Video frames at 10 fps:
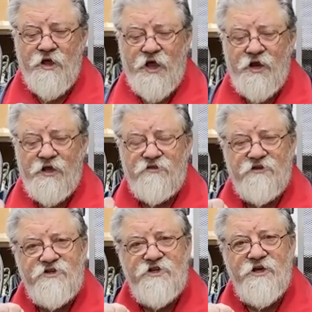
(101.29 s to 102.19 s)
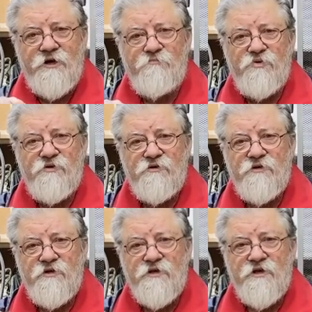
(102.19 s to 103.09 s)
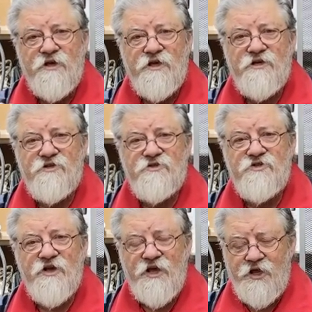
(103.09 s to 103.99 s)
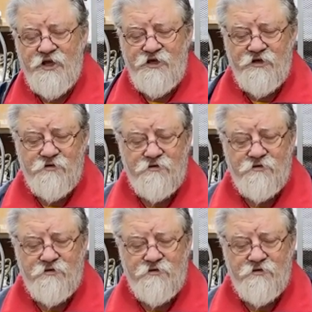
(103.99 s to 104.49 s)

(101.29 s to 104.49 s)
and at the tip is a